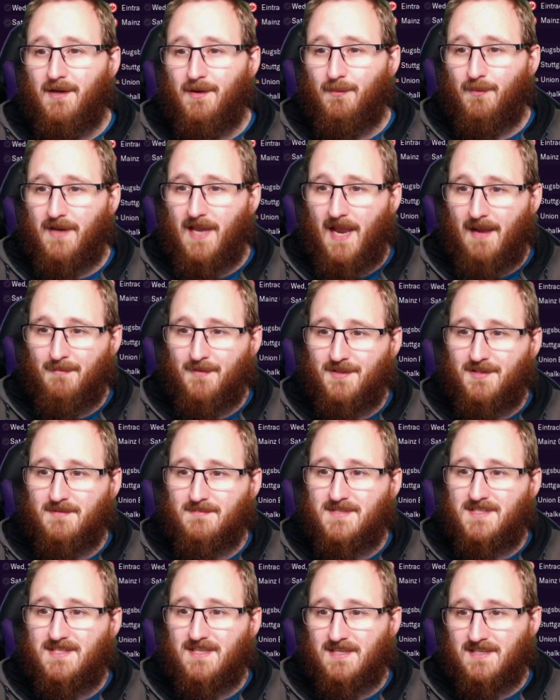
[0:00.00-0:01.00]
We hammered them
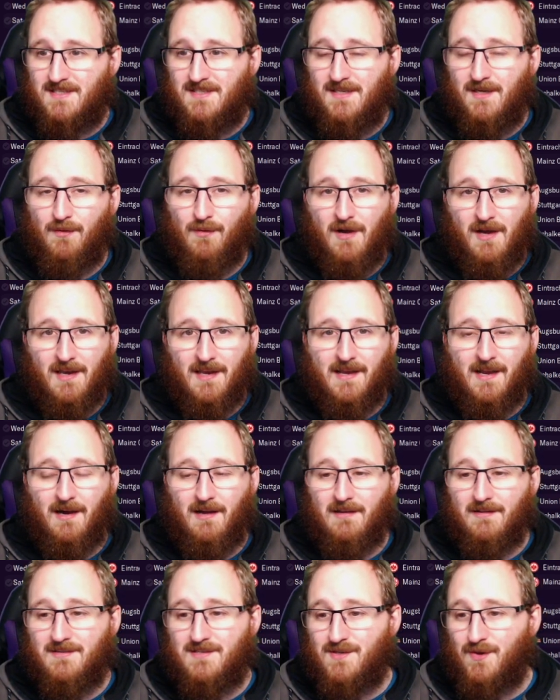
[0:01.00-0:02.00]
six nil, Erling
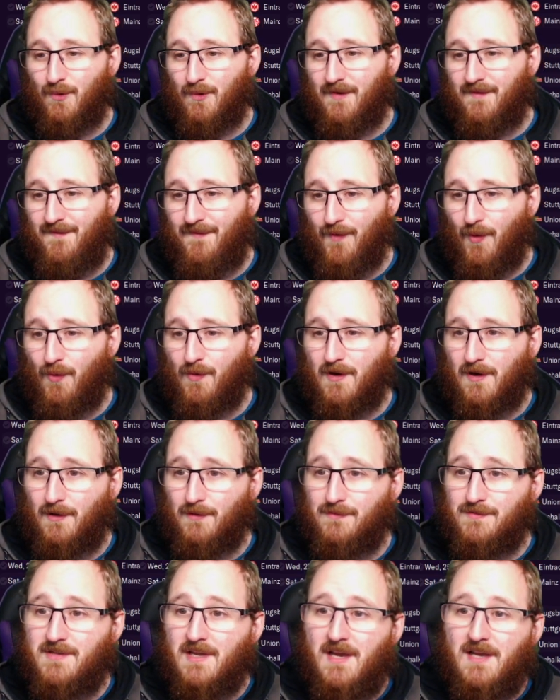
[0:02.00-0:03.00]
Haaland scoring four
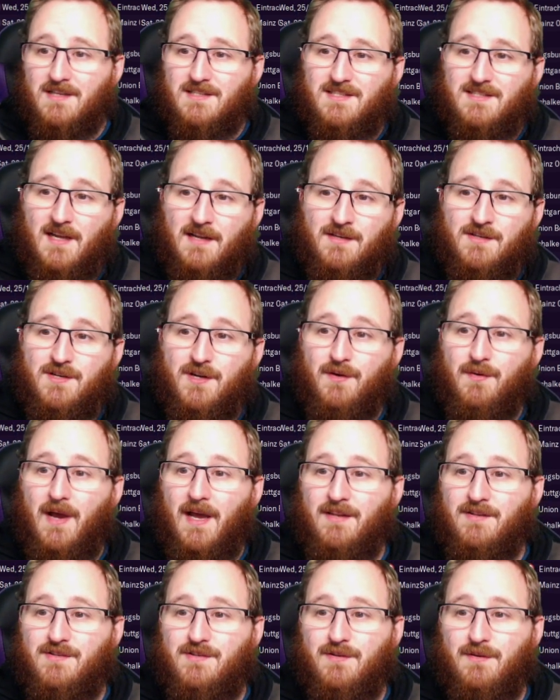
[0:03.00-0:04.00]
goals. Sancho
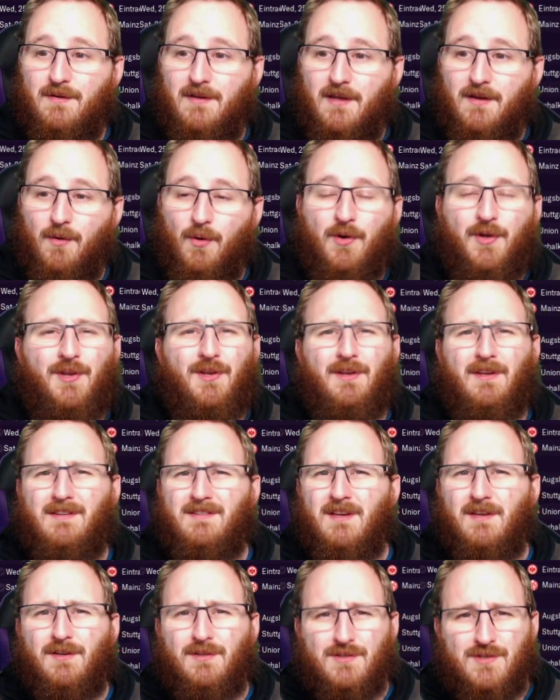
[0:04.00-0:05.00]
and Julian, or is
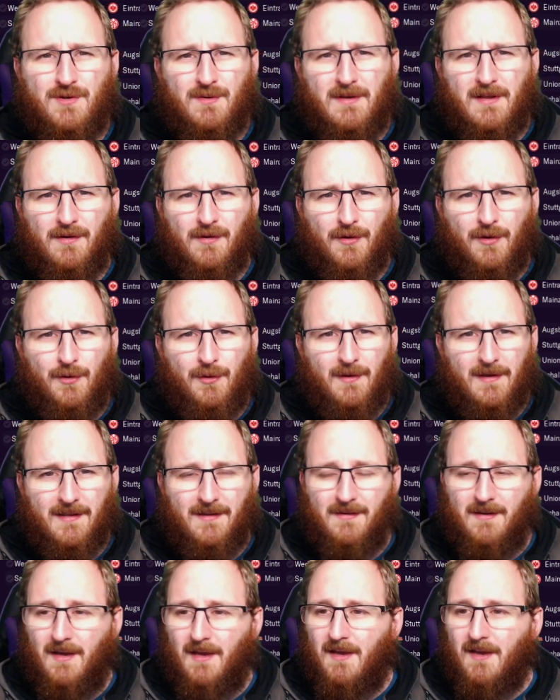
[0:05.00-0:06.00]
it Julian or
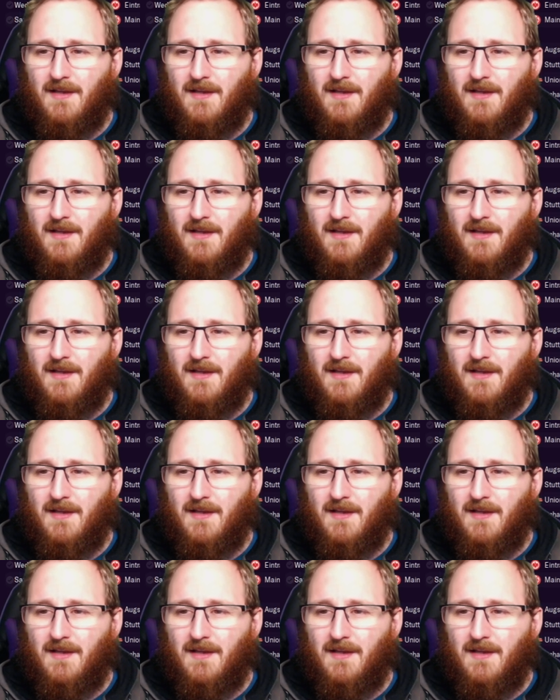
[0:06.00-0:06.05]
Julian?